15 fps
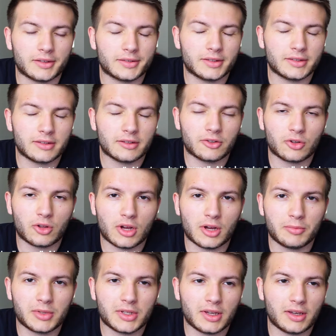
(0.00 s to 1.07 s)
This is a little
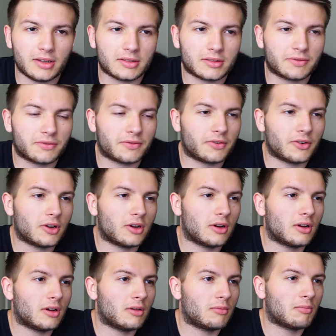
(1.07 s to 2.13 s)
update
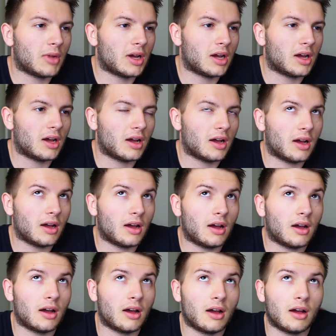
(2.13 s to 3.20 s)
from
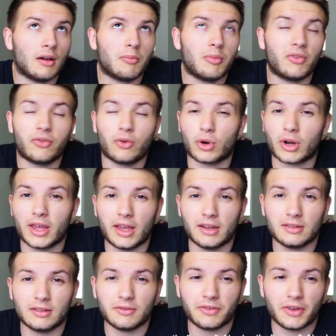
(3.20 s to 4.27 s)
before
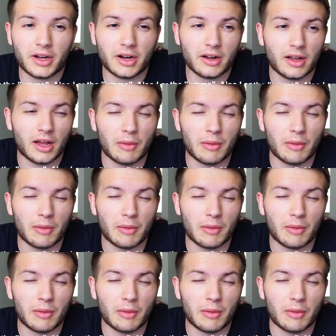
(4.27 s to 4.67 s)
Canton Fair.